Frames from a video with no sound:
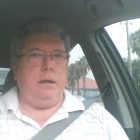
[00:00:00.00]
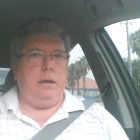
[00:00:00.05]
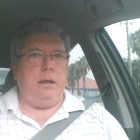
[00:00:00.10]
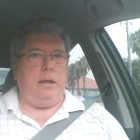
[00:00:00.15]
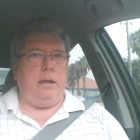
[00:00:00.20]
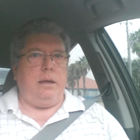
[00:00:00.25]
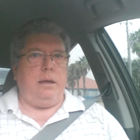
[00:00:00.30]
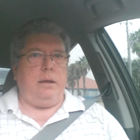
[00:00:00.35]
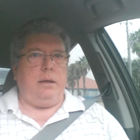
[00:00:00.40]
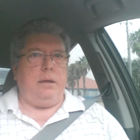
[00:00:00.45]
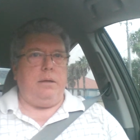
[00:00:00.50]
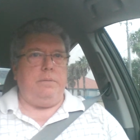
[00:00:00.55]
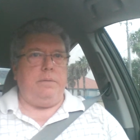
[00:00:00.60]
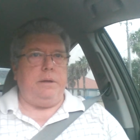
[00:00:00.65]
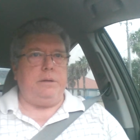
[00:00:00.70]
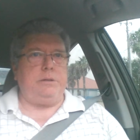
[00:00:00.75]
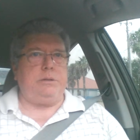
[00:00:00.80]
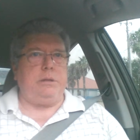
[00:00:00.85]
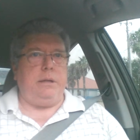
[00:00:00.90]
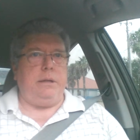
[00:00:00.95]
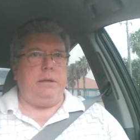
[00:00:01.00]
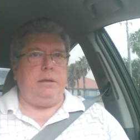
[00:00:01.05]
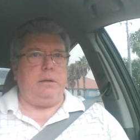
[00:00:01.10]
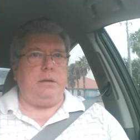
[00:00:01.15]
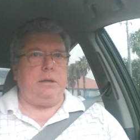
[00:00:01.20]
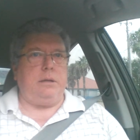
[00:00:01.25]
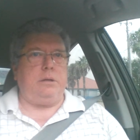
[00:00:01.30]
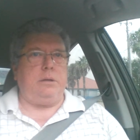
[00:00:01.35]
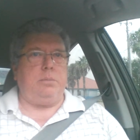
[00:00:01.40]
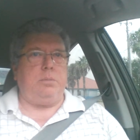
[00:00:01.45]
Eventually, you
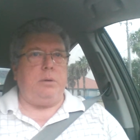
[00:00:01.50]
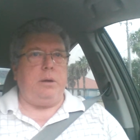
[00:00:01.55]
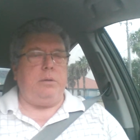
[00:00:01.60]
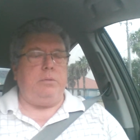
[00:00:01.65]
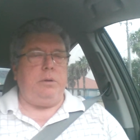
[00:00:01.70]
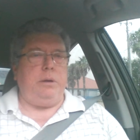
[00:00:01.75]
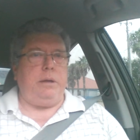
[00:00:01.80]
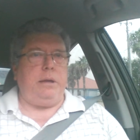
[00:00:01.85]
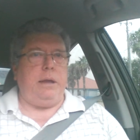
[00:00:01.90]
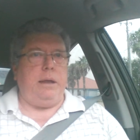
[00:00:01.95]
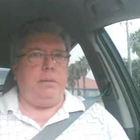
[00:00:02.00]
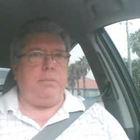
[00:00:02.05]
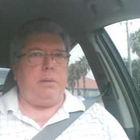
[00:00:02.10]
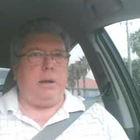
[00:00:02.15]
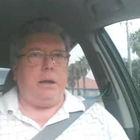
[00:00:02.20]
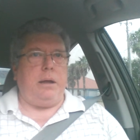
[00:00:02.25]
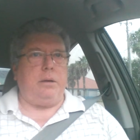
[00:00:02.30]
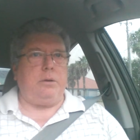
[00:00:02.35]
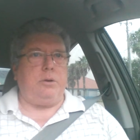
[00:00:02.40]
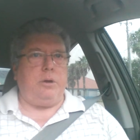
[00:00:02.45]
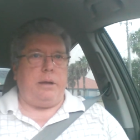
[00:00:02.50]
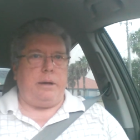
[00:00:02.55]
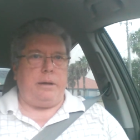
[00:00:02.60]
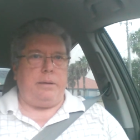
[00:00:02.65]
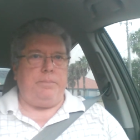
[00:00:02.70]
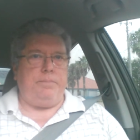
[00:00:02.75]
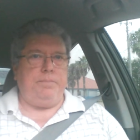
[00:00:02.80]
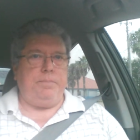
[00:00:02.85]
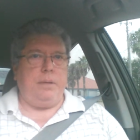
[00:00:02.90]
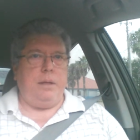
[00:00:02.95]
get to the point where you can't buy on credit,
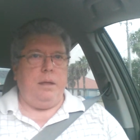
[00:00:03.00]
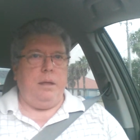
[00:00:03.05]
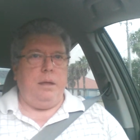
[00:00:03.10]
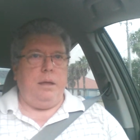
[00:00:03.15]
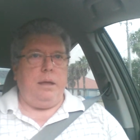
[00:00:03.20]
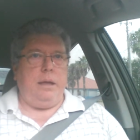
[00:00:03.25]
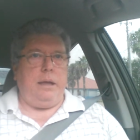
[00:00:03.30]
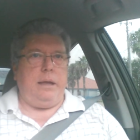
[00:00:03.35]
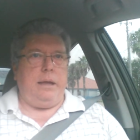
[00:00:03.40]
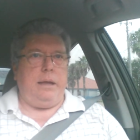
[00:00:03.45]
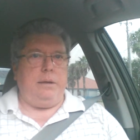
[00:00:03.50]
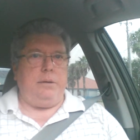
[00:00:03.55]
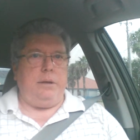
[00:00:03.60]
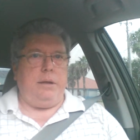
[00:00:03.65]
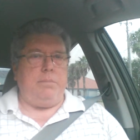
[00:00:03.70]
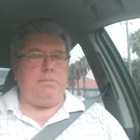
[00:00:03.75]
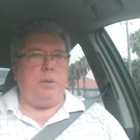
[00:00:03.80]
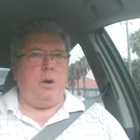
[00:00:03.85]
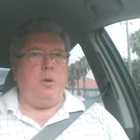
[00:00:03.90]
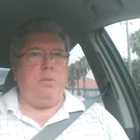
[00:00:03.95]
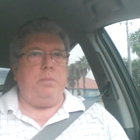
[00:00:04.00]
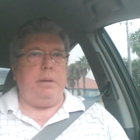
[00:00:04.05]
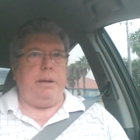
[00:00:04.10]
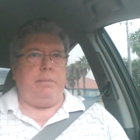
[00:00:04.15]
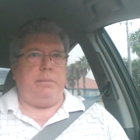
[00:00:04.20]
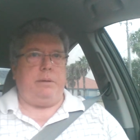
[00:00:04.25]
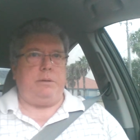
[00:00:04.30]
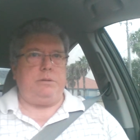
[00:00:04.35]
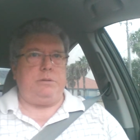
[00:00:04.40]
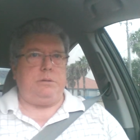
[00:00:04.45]
and you have boat
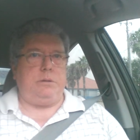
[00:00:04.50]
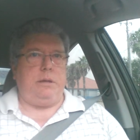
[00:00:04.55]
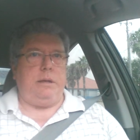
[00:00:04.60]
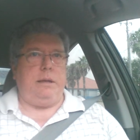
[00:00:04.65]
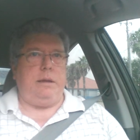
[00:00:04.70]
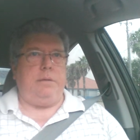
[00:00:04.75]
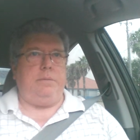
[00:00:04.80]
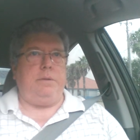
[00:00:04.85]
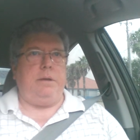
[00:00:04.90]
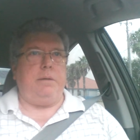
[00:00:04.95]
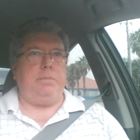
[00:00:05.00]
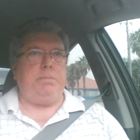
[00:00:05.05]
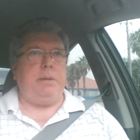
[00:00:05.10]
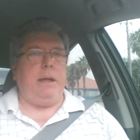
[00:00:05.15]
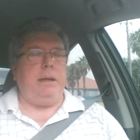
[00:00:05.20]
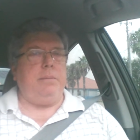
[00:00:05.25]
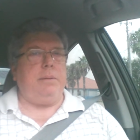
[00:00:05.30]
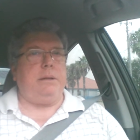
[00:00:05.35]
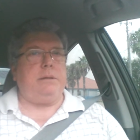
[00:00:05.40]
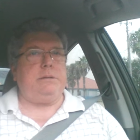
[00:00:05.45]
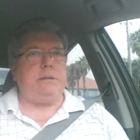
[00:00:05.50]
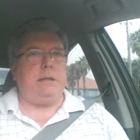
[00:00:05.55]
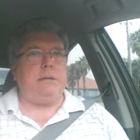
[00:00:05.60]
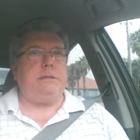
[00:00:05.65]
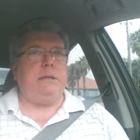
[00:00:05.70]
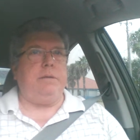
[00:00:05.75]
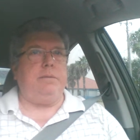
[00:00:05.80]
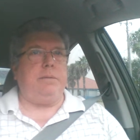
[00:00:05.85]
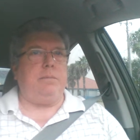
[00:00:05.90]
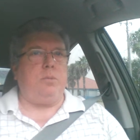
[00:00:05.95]
payments. And if you have payments,
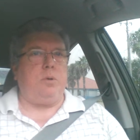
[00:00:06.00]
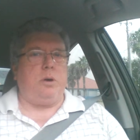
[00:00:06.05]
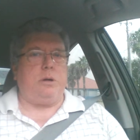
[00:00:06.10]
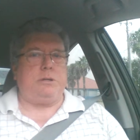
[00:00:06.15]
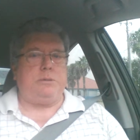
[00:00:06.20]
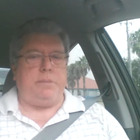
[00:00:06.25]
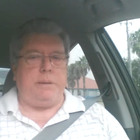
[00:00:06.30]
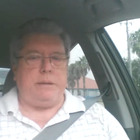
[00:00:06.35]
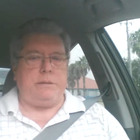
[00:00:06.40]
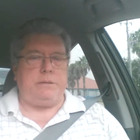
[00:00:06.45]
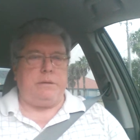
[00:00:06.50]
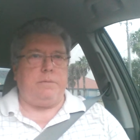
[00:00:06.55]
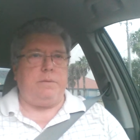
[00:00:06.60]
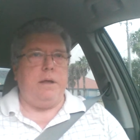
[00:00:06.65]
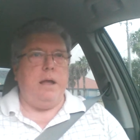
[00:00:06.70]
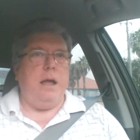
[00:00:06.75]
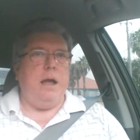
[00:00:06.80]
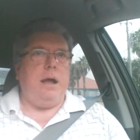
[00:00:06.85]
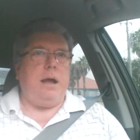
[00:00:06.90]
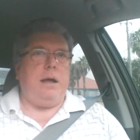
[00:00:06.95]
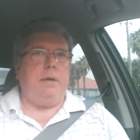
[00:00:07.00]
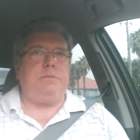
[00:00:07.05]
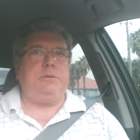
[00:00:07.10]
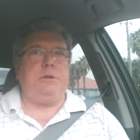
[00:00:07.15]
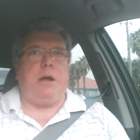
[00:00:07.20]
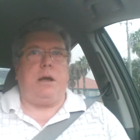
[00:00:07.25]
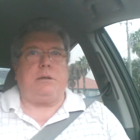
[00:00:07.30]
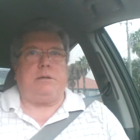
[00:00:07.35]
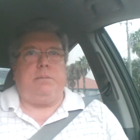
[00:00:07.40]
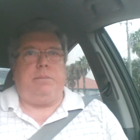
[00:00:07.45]
that's even more expensive. I've
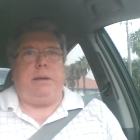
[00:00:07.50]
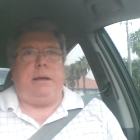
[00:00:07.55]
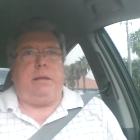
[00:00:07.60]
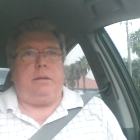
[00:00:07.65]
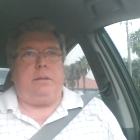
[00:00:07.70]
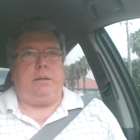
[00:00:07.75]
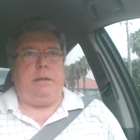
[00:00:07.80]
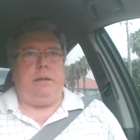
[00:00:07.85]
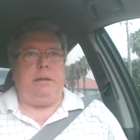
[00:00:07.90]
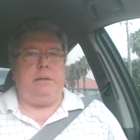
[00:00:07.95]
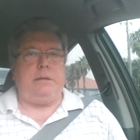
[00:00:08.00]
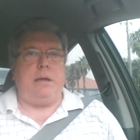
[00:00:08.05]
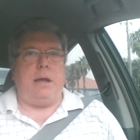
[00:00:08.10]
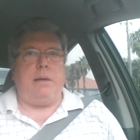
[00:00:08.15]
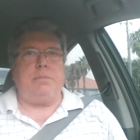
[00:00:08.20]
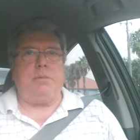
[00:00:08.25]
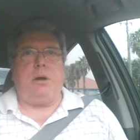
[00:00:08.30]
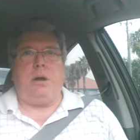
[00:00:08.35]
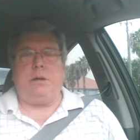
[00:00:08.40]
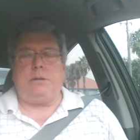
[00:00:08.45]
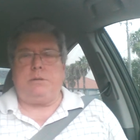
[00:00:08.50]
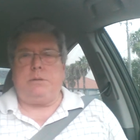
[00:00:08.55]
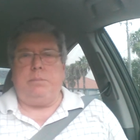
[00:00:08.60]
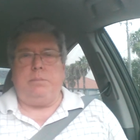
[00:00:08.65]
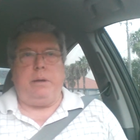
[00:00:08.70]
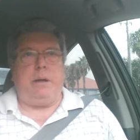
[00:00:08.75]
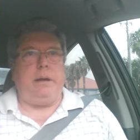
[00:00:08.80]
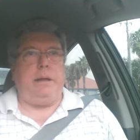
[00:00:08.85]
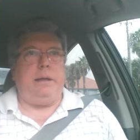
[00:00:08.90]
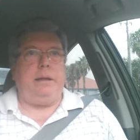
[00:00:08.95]
talked about the time cost of
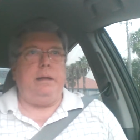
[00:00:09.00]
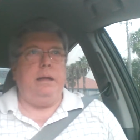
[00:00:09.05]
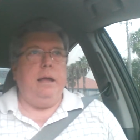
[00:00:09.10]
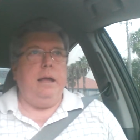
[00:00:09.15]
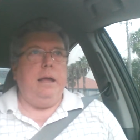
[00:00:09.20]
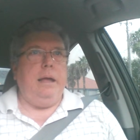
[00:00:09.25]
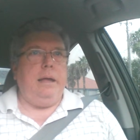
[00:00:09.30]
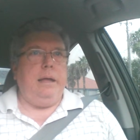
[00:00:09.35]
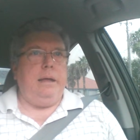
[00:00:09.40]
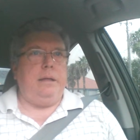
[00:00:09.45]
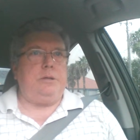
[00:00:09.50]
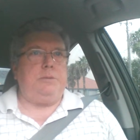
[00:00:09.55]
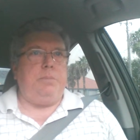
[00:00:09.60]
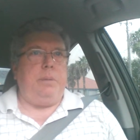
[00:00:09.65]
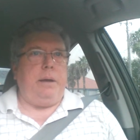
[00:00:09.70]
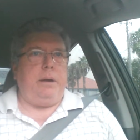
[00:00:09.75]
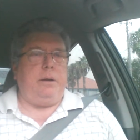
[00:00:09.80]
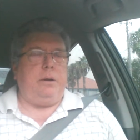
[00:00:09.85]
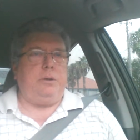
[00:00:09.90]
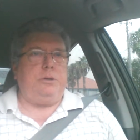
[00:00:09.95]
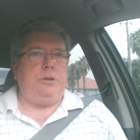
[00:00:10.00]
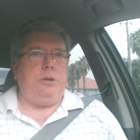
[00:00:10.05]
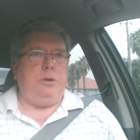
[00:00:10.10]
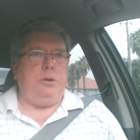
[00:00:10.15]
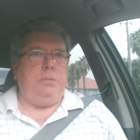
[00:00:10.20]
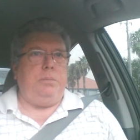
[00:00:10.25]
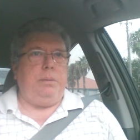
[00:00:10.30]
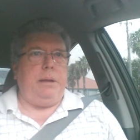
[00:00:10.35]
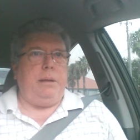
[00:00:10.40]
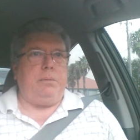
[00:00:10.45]
money. It's better
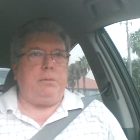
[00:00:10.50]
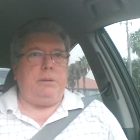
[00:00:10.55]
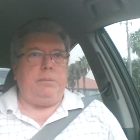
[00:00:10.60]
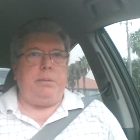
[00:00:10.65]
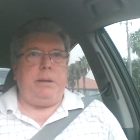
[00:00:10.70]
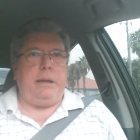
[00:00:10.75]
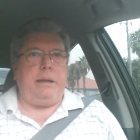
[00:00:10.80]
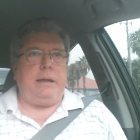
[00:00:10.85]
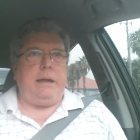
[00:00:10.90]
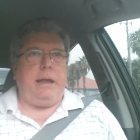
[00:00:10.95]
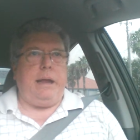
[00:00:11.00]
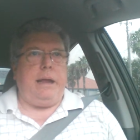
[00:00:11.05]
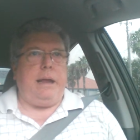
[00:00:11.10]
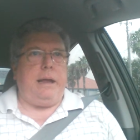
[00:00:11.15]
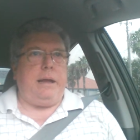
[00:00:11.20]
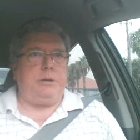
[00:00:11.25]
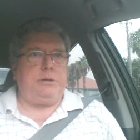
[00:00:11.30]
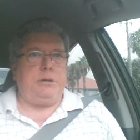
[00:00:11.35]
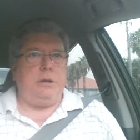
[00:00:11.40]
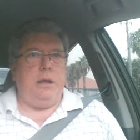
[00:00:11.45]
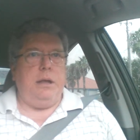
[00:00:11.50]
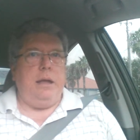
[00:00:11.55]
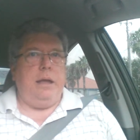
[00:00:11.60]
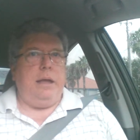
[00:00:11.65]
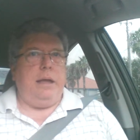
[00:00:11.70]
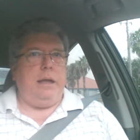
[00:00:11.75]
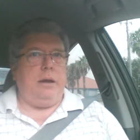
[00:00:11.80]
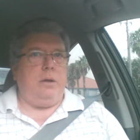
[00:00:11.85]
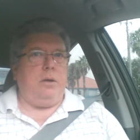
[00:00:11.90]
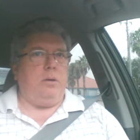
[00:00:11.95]
to be able to pay cash
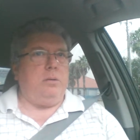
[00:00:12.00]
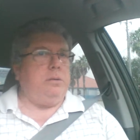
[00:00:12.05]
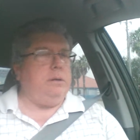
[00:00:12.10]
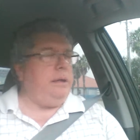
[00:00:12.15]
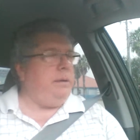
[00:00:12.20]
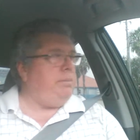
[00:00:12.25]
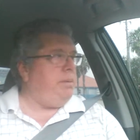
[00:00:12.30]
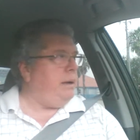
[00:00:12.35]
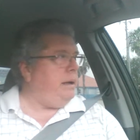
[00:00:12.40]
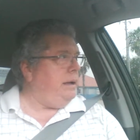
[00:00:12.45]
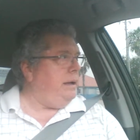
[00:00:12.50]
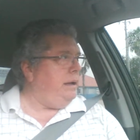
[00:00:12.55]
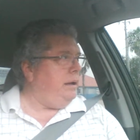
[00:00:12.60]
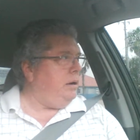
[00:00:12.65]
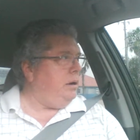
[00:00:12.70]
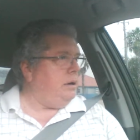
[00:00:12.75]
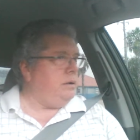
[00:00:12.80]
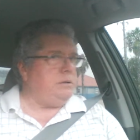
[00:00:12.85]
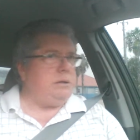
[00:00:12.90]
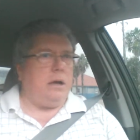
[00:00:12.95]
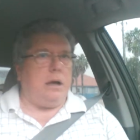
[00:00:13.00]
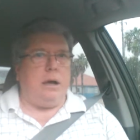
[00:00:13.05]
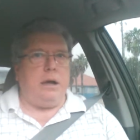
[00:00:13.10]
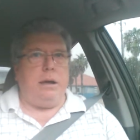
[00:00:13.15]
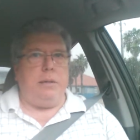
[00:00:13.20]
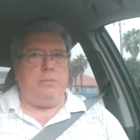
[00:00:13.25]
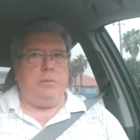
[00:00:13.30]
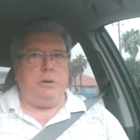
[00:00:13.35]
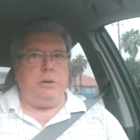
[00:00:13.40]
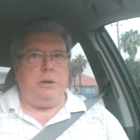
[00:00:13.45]
and only pay on
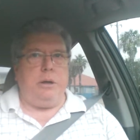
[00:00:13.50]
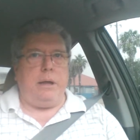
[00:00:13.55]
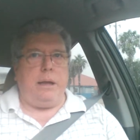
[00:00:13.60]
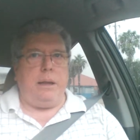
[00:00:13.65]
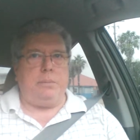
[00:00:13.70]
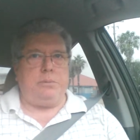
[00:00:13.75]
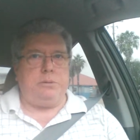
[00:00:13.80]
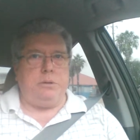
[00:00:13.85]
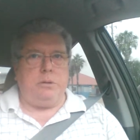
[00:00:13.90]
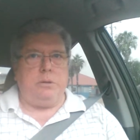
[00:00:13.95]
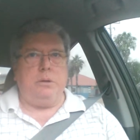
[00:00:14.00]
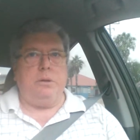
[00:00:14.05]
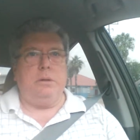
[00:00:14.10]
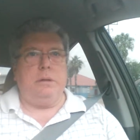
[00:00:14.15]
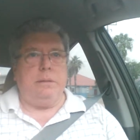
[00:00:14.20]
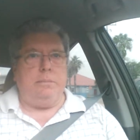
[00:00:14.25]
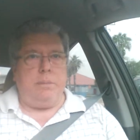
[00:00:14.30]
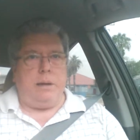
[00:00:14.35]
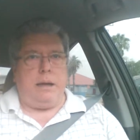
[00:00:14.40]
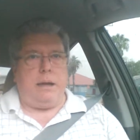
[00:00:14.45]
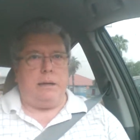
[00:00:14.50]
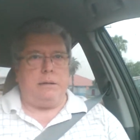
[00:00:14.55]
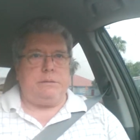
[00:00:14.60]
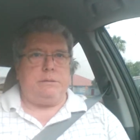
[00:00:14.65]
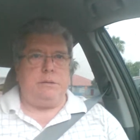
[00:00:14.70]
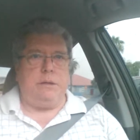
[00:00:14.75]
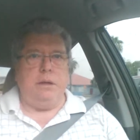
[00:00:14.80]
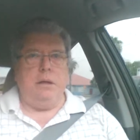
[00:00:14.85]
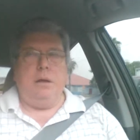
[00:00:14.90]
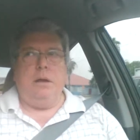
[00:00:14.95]
time when you absolutely must